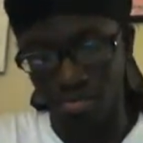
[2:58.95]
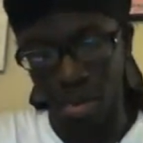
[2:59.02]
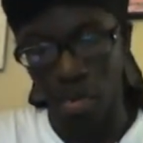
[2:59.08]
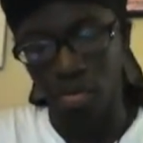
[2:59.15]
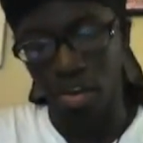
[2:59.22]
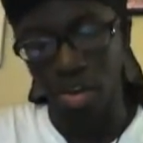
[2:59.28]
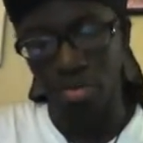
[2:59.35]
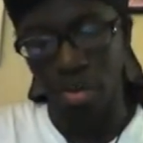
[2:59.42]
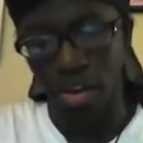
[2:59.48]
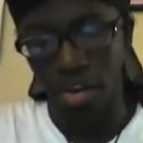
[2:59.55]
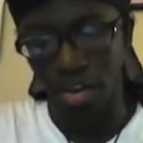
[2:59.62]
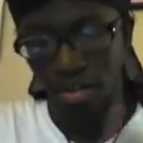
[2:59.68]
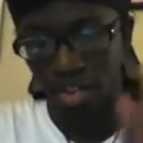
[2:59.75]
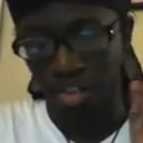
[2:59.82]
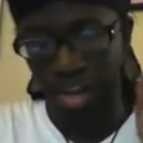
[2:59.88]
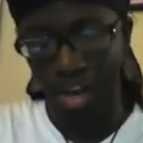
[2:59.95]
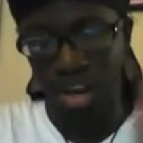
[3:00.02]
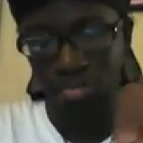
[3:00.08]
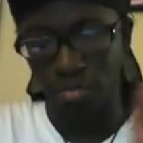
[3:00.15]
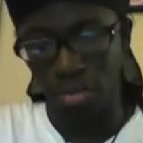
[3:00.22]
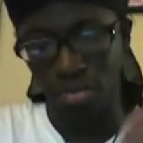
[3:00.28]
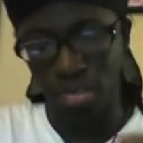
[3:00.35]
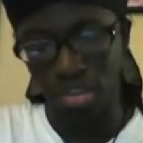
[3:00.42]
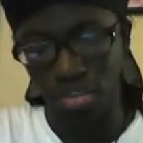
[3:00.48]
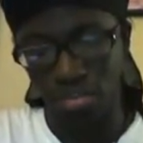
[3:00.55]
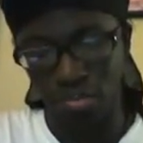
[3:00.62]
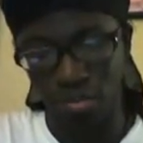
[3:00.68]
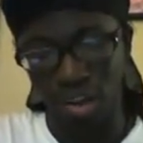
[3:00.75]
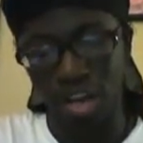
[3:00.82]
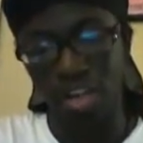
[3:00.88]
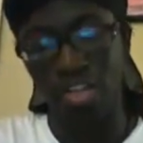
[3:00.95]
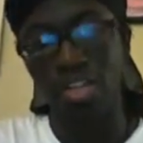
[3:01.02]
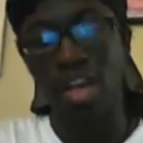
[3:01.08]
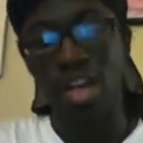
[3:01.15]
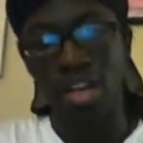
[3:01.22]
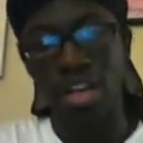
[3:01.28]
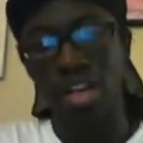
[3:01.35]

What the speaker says: I'm reading my notes and I had wrote it too fast.